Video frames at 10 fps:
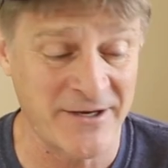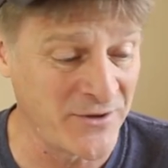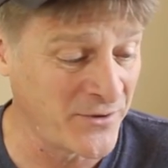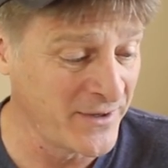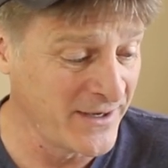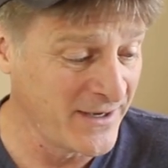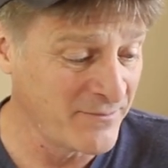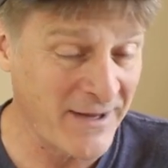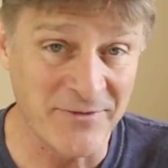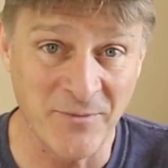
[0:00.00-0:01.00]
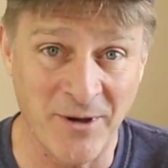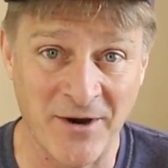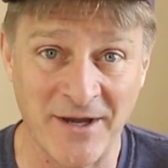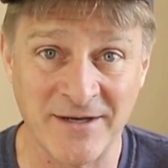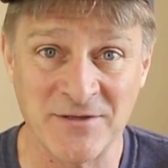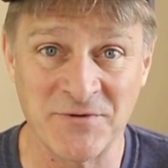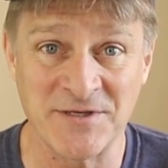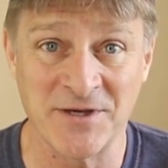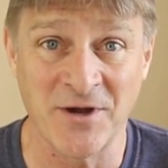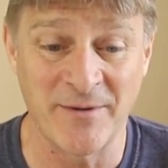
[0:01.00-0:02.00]
I know Matthew Perry, in his
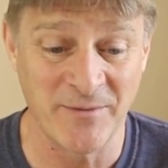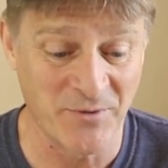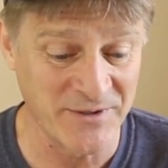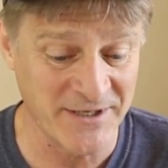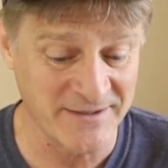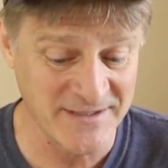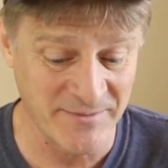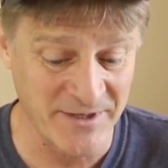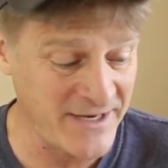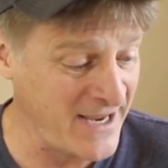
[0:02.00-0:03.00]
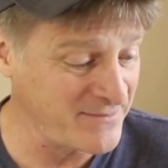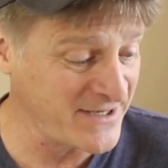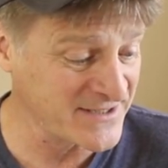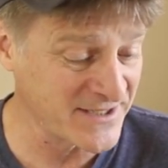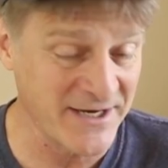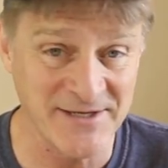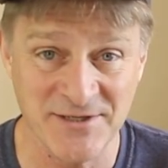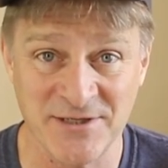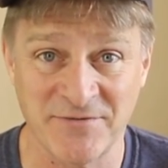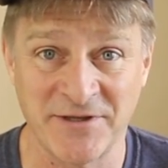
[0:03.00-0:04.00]
recent comment, pointed out some of the name
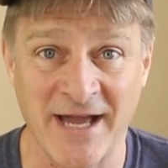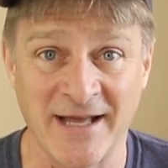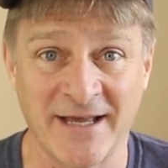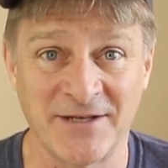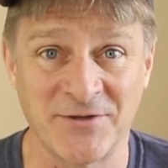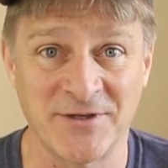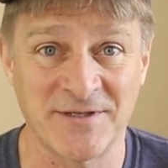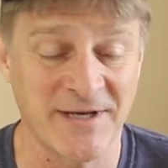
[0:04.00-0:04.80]
designations for the Allied units.